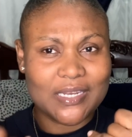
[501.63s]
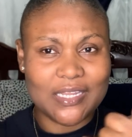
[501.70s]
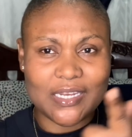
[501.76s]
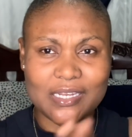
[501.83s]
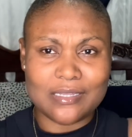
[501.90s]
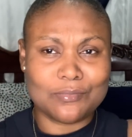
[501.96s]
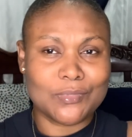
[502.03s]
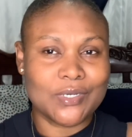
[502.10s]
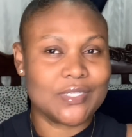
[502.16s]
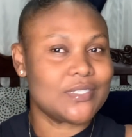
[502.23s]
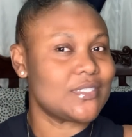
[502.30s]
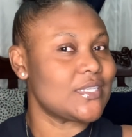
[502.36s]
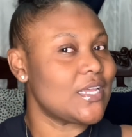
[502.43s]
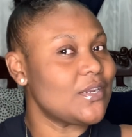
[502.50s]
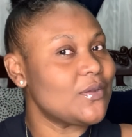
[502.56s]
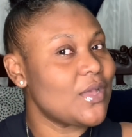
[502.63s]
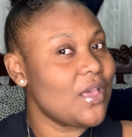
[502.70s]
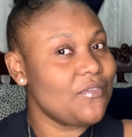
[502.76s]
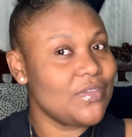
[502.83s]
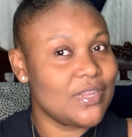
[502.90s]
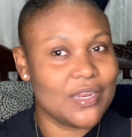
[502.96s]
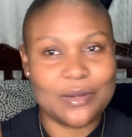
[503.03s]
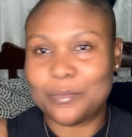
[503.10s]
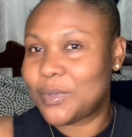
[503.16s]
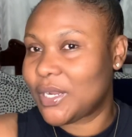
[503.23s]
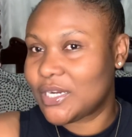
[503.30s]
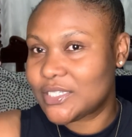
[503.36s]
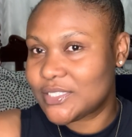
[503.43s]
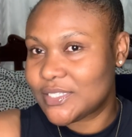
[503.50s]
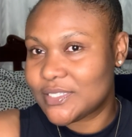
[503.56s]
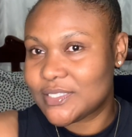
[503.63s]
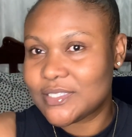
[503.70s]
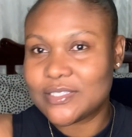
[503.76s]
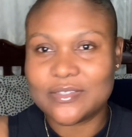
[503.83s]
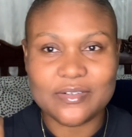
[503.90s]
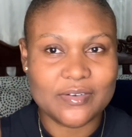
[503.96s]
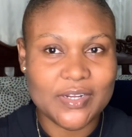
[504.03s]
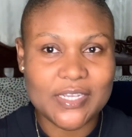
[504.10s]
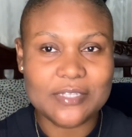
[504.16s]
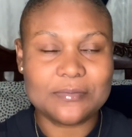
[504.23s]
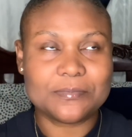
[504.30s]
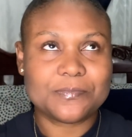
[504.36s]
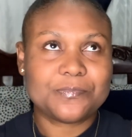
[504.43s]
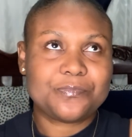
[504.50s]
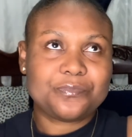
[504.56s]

didn't but i don't have any piercings right